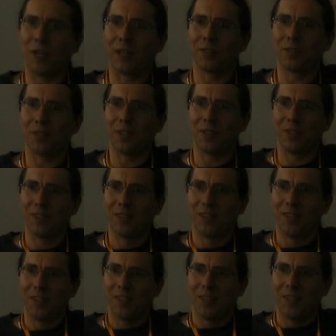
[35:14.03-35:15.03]
dancing,
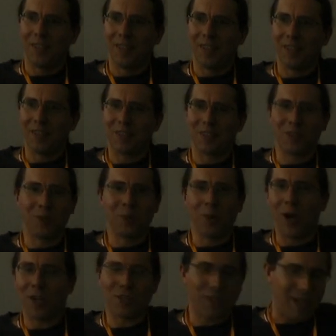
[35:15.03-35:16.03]
and
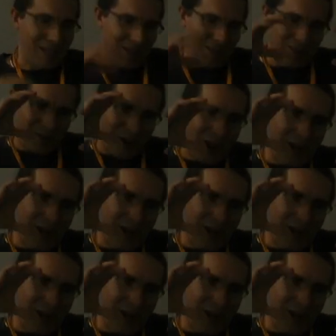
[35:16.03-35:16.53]
she watched that, and